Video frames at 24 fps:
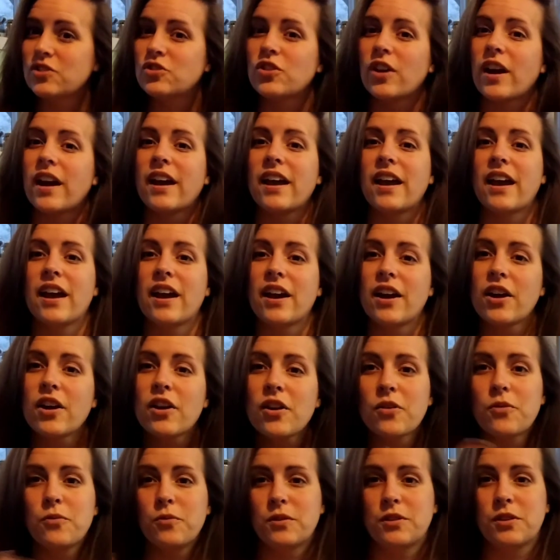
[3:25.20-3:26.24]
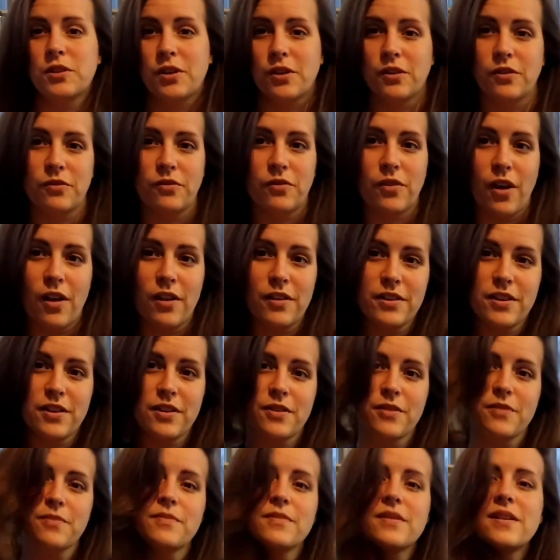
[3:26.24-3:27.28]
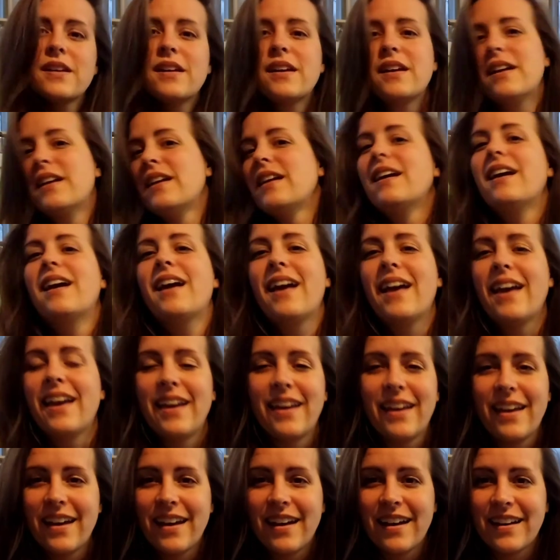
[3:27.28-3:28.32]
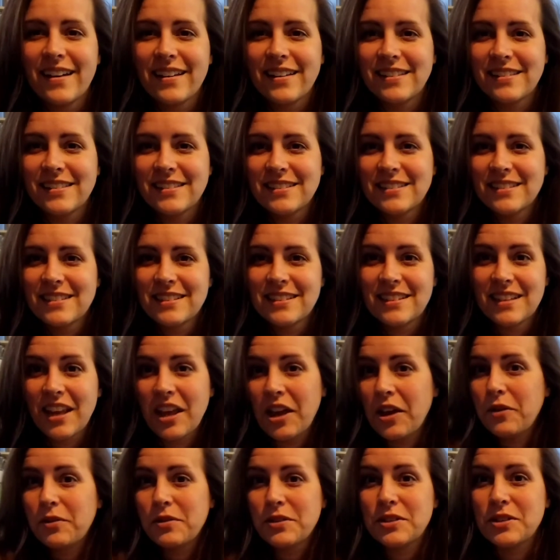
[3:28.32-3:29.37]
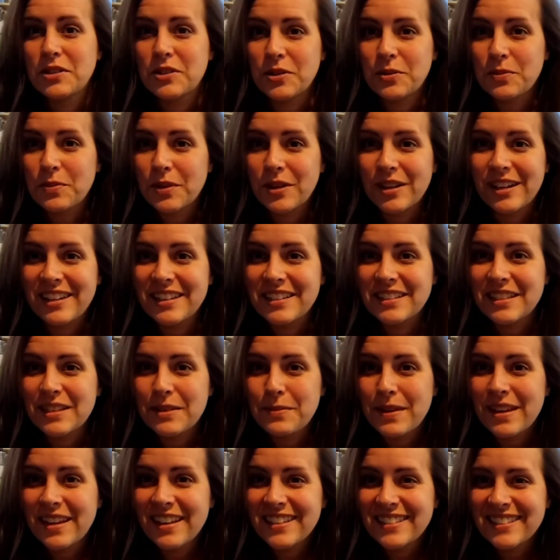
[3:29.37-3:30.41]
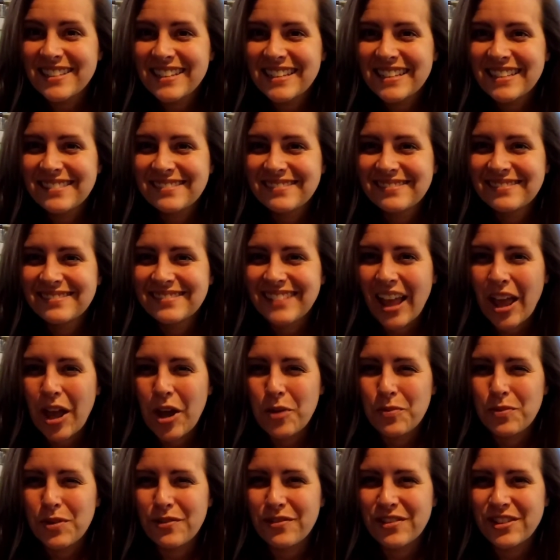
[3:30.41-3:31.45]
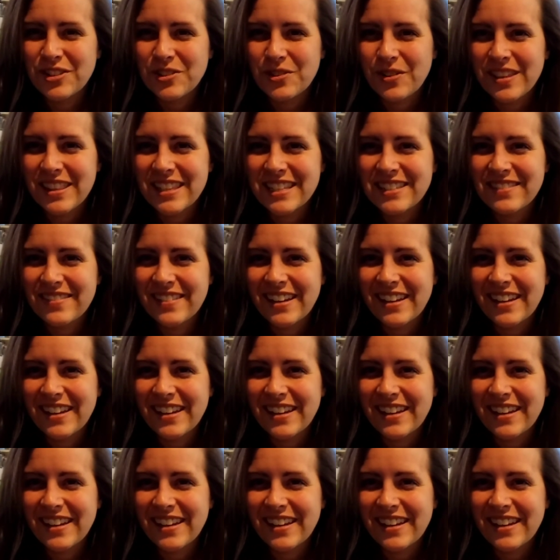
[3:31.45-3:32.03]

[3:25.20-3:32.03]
Dry hair with good volume, and it was super easy peasy. I hope you've enjoyed this